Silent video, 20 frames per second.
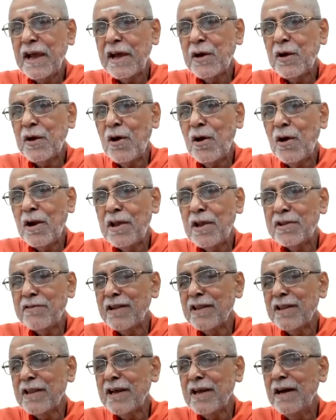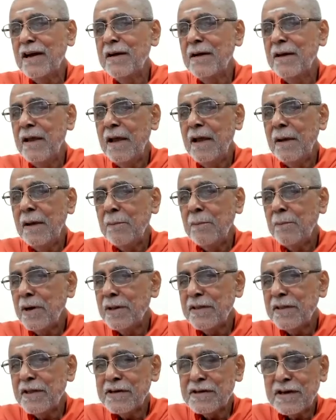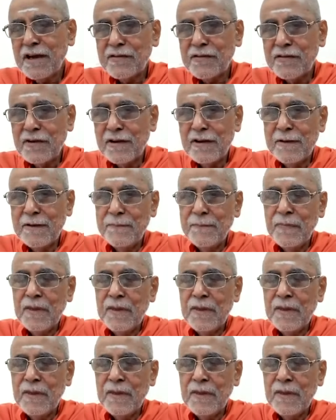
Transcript: accordance with the mantra shastra